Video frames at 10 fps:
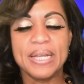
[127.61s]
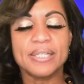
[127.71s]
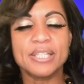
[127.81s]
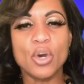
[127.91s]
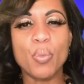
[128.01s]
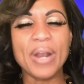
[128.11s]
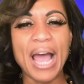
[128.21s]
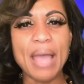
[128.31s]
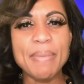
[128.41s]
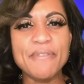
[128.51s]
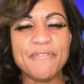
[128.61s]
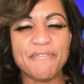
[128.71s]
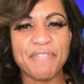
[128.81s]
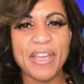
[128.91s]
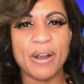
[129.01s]
So when I'm in
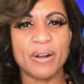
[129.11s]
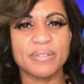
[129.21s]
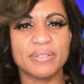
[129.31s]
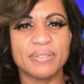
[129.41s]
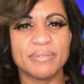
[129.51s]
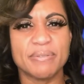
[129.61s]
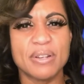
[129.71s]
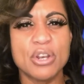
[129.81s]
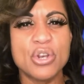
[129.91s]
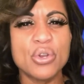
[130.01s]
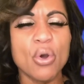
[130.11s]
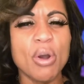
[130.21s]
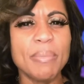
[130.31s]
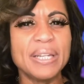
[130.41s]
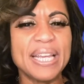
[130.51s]
fear,
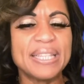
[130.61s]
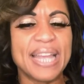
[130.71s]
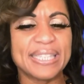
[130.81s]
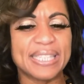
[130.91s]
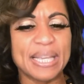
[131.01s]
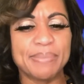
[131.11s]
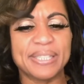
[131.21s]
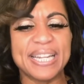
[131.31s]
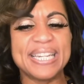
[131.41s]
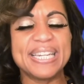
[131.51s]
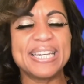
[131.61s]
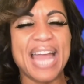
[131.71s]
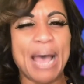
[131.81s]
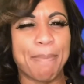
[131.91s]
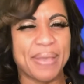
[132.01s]
normally that seems to
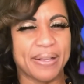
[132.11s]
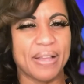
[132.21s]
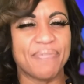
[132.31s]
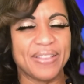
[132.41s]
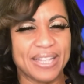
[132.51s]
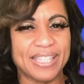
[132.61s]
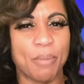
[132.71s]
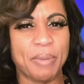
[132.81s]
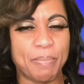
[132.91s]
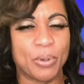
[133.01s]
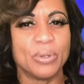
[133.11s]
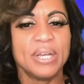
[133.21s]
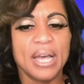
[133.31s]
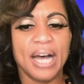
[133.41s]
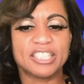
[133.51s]
not be a good thing. That's how people
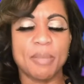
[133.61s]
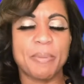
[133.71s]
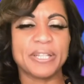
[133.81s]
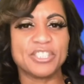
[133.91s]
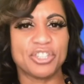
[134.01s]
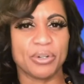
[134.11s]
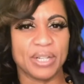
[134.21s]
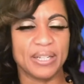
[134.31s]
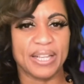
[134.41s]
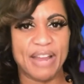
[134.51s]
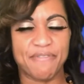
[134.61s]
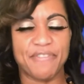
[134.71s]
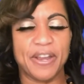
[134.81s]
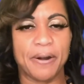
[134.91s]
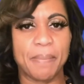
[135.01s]
typically generally look at
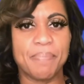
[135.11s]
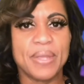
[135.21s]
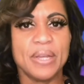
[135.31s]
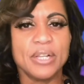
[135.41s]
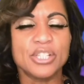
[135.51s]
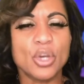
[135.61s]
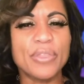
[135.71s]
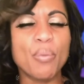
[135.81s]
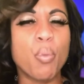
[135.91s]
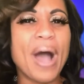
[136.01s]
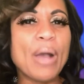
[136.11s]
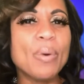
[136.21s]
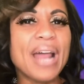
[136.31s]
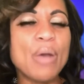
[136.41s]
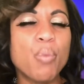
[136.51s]
fear. So then why
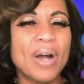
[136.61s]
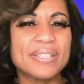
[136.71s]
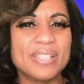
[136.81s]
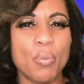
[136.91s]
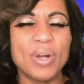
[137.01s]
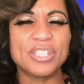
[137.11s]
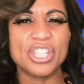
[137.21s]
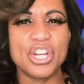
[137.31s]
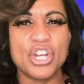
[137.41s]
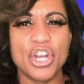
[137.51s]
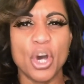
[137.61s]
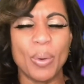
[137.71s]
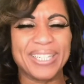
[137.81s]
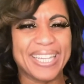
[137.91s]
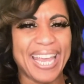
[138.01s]
would I want someone to know
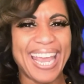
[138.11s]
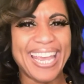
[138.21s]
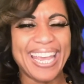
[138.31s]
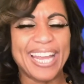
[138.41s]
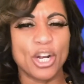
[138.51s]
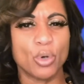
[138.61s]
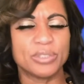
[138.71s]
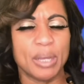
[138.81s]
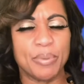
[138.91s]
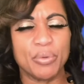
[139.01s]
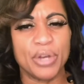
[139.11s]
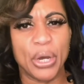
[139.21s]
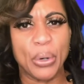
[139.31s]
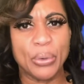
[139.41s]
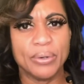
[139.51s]
it? K-N-O-W,
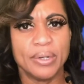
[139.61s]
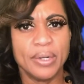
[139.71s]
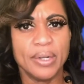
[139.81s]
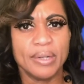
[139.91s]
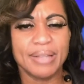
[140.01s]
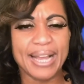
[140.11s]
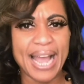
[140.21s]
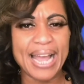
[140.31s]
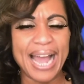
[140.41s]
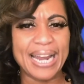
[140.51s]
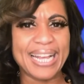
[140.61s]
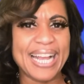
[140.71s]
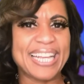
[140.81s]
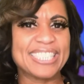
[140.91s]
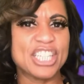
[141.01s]
know. I
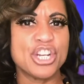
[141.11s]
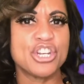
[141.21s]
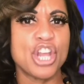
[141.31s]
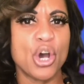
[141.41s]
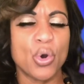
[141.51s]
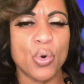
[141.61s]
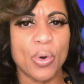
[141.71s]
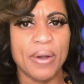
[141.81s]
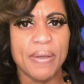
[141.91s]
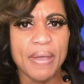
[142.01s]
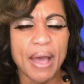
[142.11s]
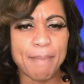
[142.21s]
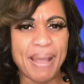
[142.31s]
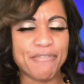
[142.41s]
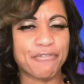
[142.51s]
get to know
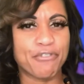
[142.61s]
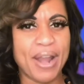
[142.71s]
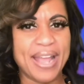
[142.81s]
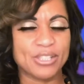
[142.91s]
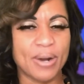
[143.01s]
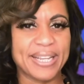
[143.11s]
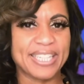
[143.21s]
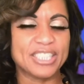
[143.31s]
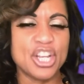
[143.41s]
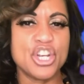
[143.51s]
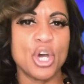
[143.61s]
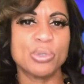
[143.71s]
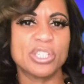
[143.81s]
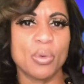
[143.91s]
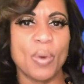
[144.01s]
my friends, or I get to know
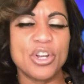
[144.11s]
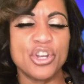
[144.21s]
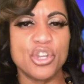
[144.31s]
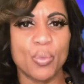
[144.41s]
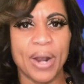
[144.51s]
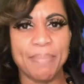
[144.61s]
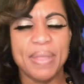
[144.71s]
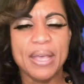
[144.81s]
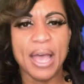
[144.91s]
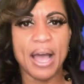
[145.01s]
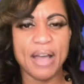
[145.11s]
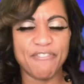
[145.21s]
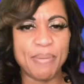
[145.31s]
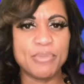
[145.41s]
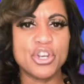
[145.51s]
someone new when if
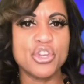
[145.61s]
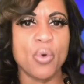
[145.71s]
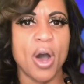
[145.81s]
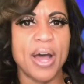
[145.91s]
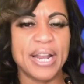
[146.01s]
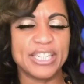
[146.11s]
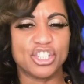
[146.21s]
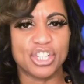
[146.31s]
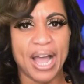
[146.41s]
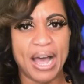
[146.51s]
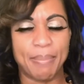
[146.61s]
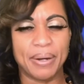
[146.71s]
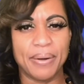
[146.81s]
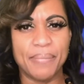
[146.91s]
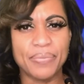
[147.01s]
I'm new on a
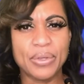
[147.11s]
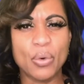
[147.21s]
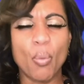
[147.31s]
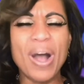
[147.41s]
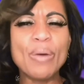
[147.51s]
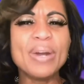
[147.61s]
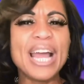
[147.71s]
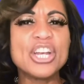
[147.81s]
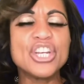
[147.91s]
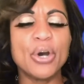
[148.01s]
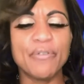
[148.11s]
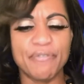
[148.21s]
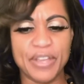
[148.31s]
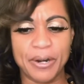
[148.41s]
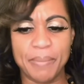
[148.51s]
job. Why would I know
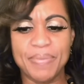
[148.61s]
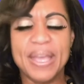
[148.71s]
fear?